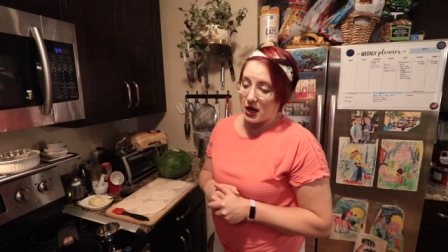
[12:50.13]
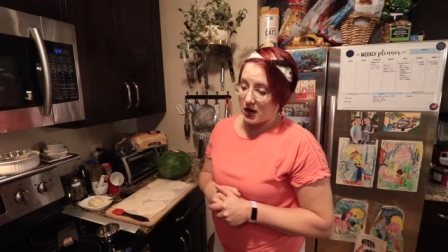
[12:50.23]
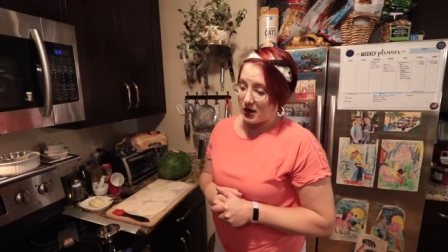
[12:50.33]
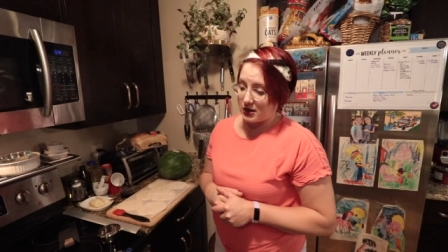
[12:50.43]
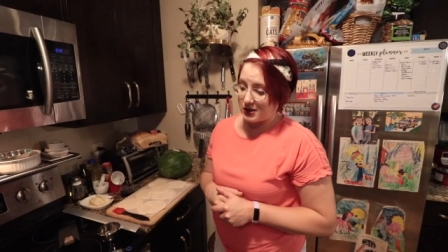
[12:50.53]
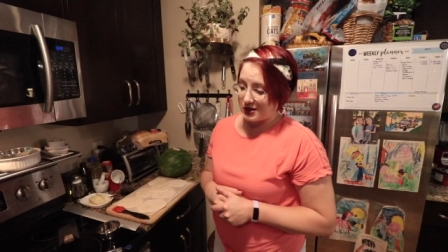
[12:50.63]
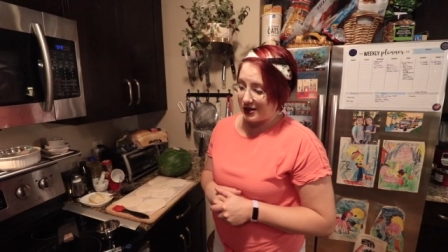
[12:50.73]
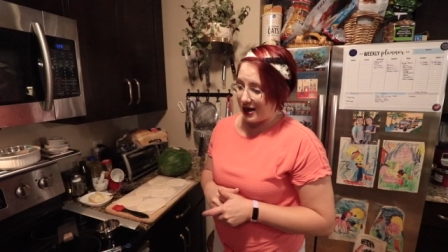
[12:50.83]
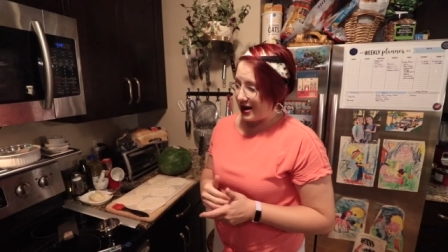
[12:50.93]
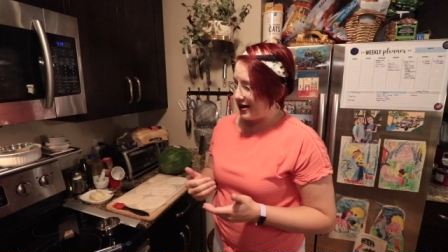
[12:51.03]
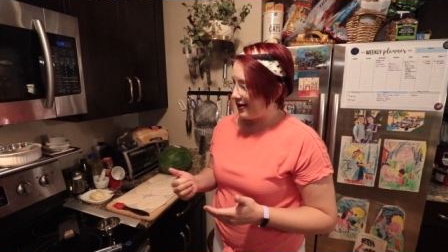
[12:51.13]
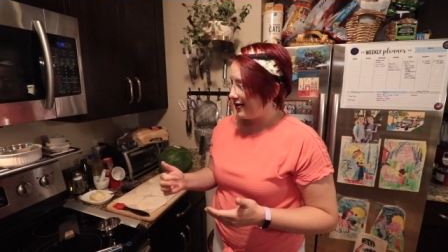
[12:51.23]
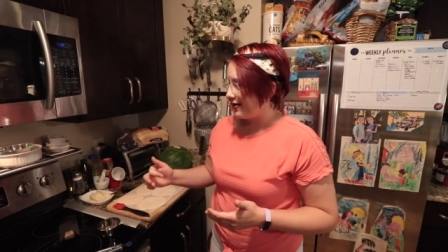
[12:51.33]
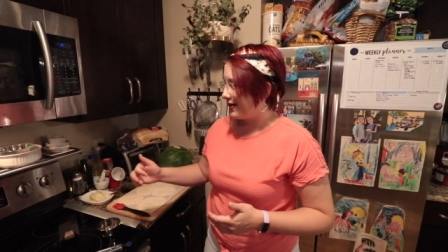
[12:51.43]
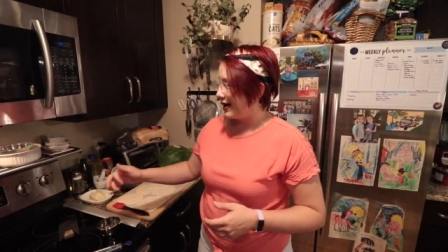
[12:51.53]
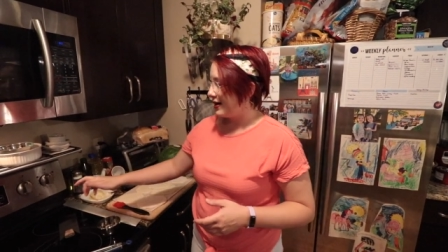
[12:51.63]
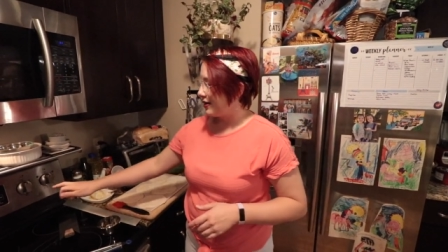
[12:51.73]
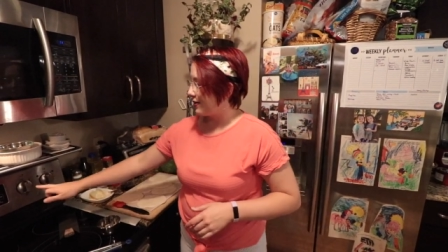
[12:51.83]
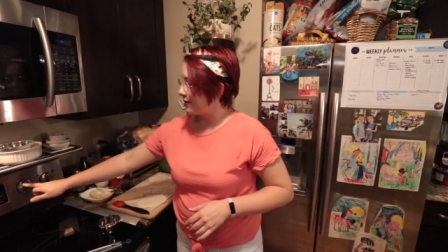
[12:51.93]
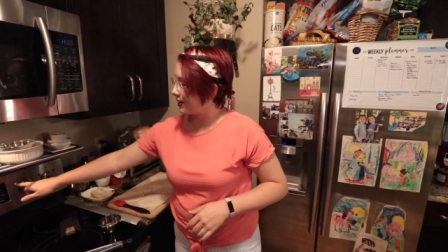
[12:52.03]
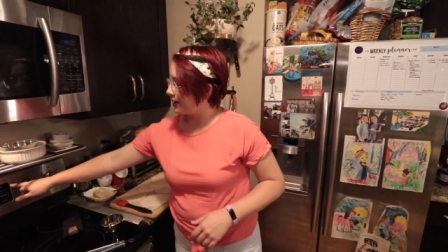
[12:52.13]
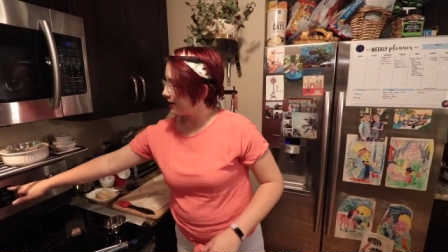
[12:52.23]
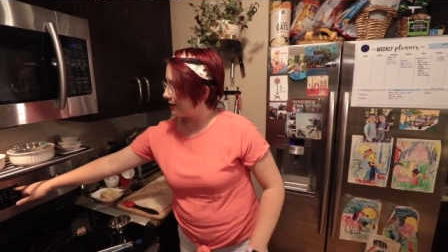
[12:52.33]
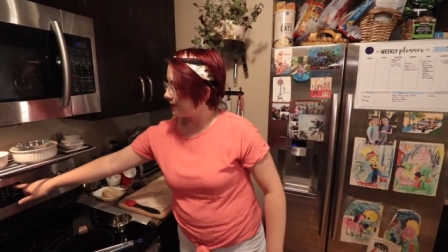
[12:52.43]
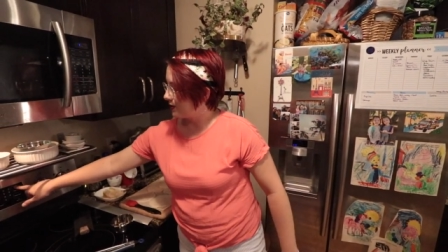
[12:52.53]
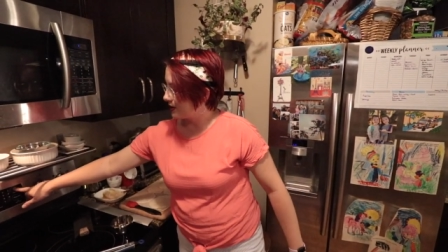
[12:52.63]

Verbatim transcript: and now I don't know what we're gonna do.